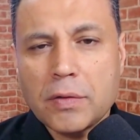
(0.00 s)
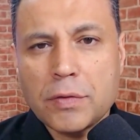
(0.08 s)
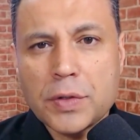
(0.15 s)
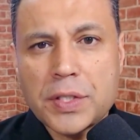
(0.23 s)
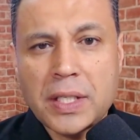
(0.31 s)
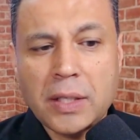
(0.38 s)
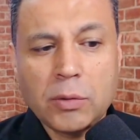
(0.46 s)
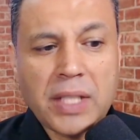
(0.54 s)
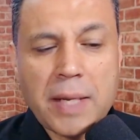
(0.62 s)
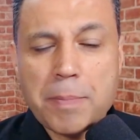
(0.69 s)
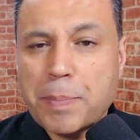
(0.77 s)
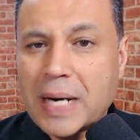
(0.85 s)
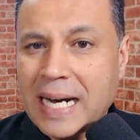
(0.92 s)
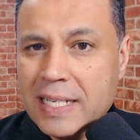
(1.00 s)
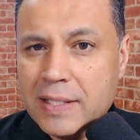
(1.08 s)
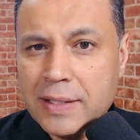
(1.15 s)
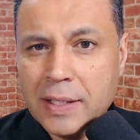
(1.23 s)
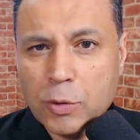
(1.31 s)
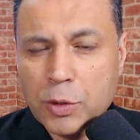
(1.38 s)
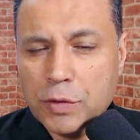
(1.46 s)
You have no
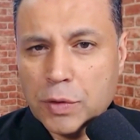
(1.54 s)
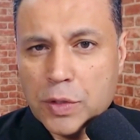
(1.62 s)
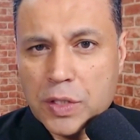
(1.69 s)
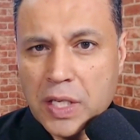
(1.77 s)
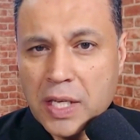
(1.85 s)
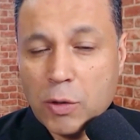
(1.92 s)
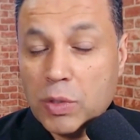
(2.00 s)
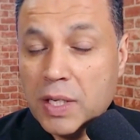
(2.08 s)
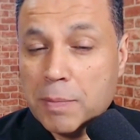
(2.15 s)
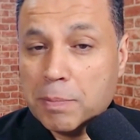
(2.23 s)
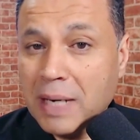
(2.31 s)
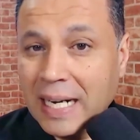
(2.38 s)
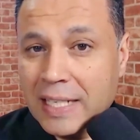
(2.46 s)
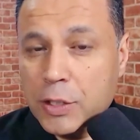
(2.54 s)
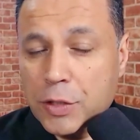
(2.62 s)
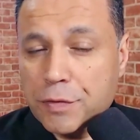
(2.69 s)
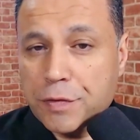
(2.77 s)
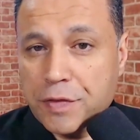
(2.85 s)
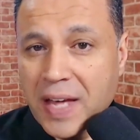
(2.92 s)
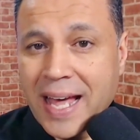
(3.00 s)
peace within, and what
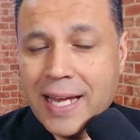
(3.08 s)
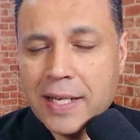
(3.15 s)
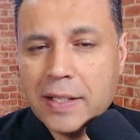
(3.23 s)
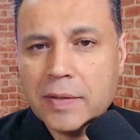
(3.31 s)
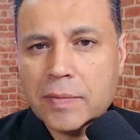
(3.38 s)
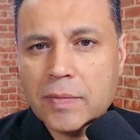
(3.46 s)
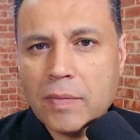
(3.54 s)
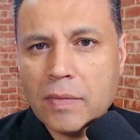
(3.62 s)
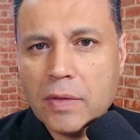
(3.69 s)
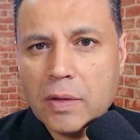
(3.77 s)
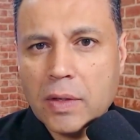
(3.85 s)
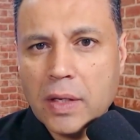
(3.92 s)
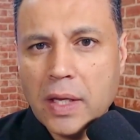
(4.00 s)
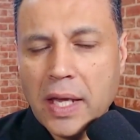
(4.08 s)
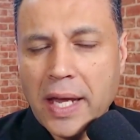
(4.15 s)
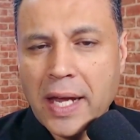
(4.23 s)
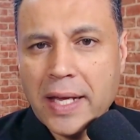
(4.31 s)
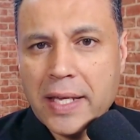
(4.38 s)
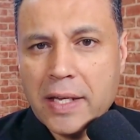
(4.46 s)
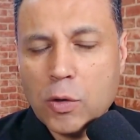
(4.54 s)
hurts you the
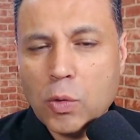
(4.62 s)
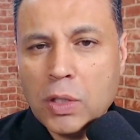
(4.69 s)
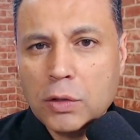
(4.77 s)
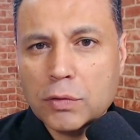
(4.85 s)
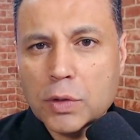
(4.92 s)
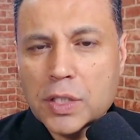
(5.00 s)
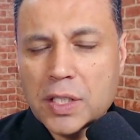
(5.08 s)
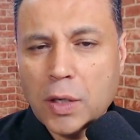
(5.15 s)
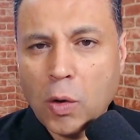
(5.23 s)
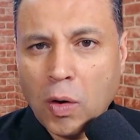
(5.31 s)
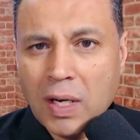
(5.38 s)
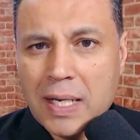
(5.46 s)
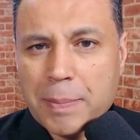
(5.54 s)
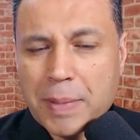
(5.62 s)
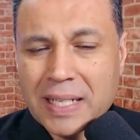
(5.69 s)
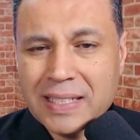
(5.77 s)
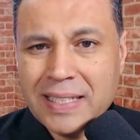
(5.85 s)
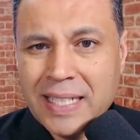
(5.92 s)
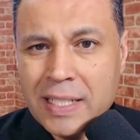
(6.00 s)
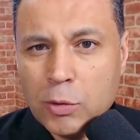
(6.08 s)
most is that when you
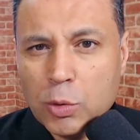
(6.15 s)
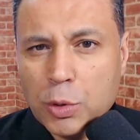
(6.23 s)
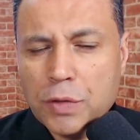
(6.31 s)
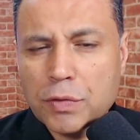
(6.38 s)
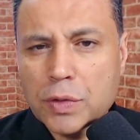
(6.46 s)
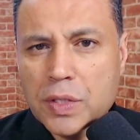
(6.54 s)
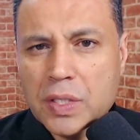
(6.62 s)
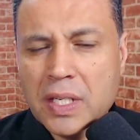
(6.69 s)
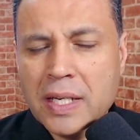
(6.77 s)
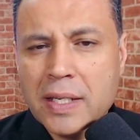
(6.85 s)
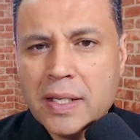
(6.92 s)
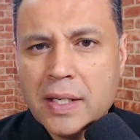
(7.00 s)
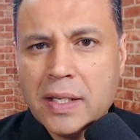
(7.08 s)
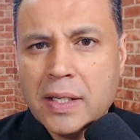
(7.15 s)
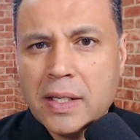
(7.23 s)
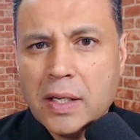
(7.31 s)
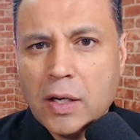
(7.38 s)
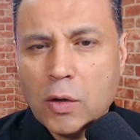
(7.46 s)
look inside yourself,